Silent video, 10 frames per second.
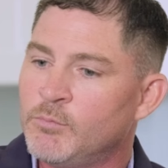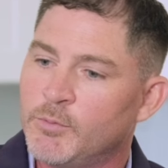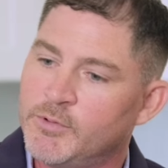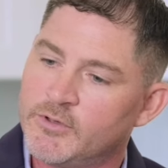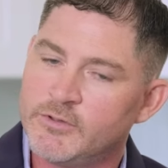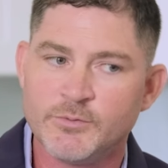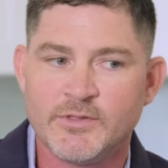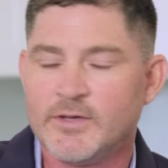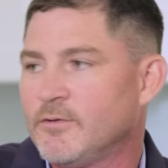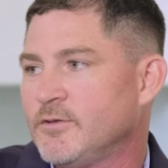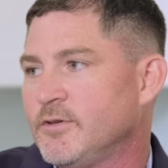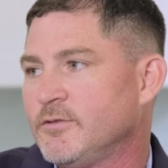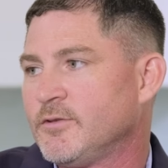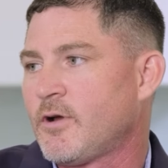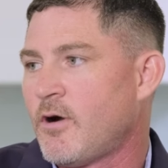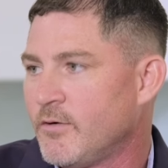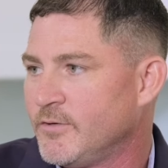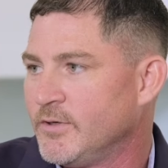But because we think of ourselves as a coffee